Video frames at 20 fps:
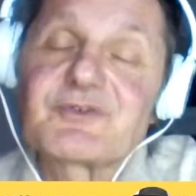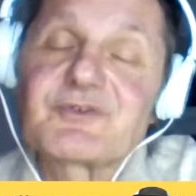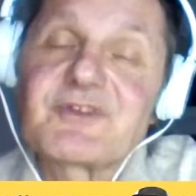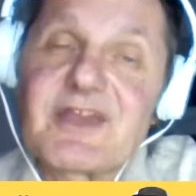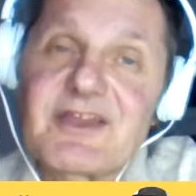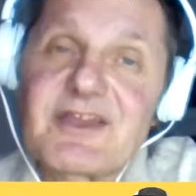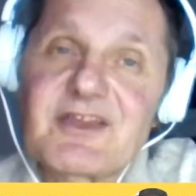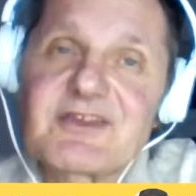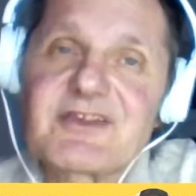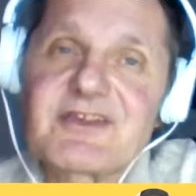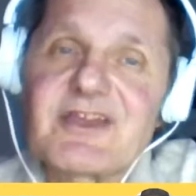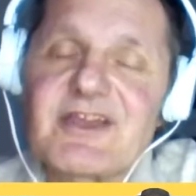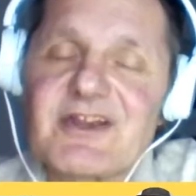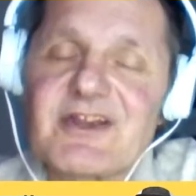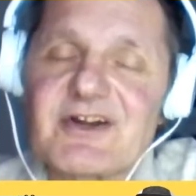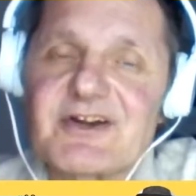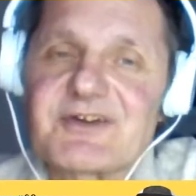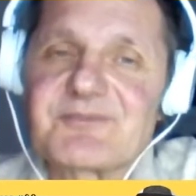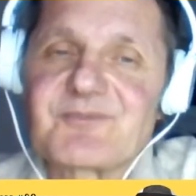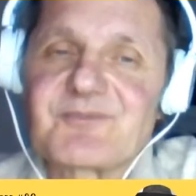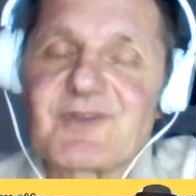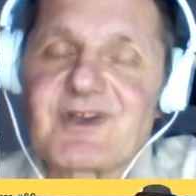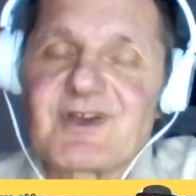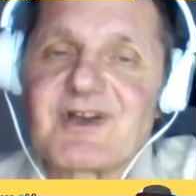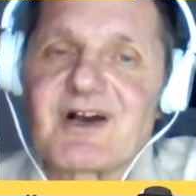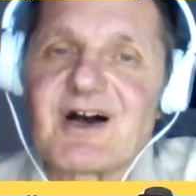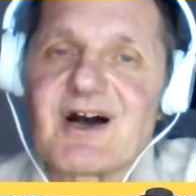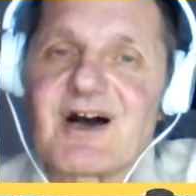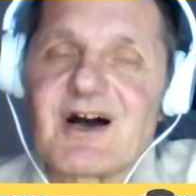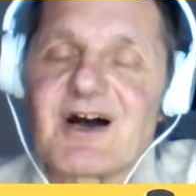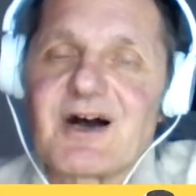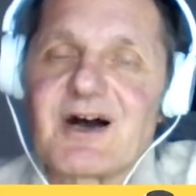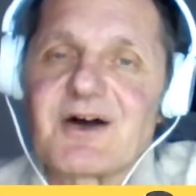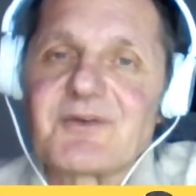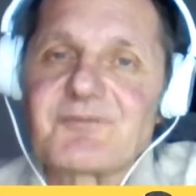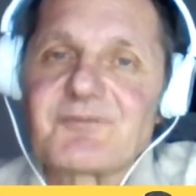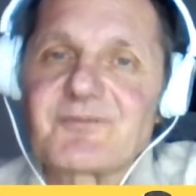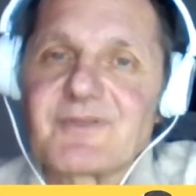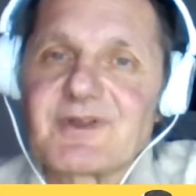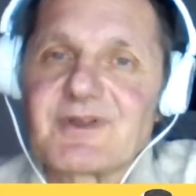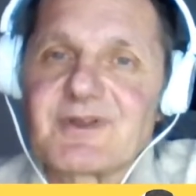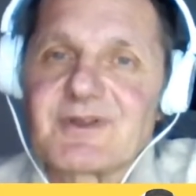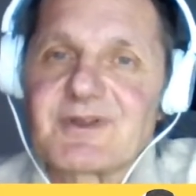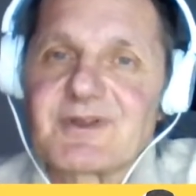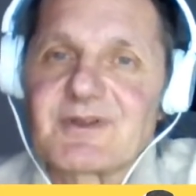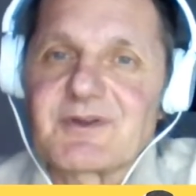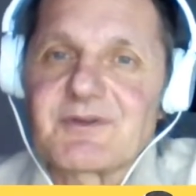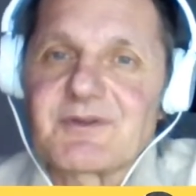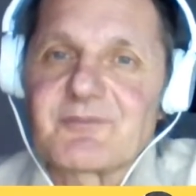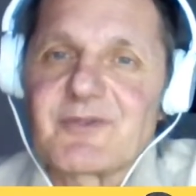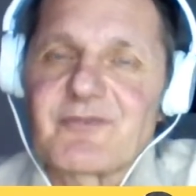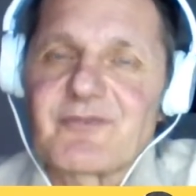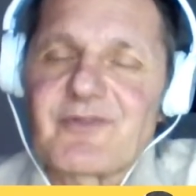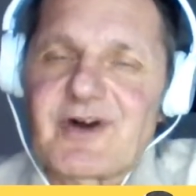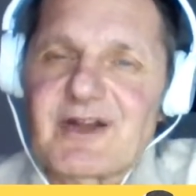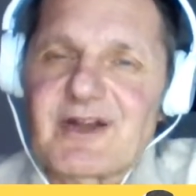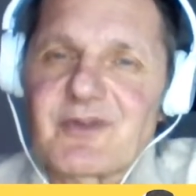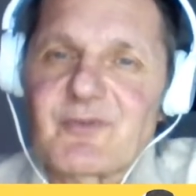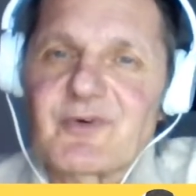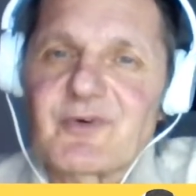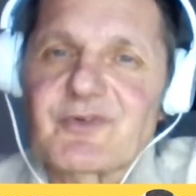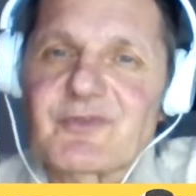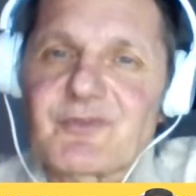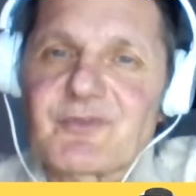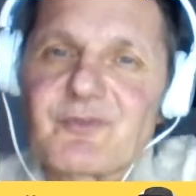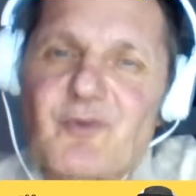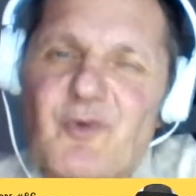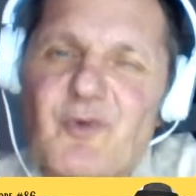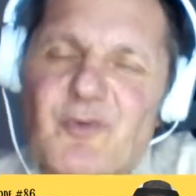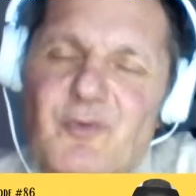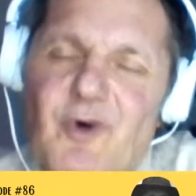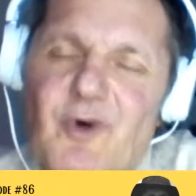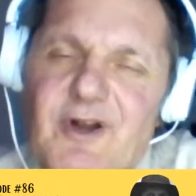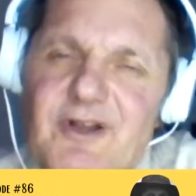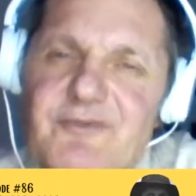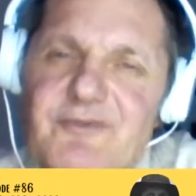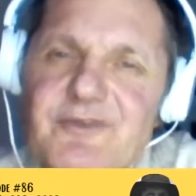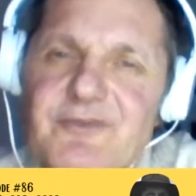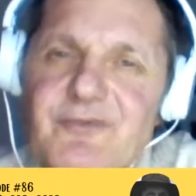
take care. My father was one of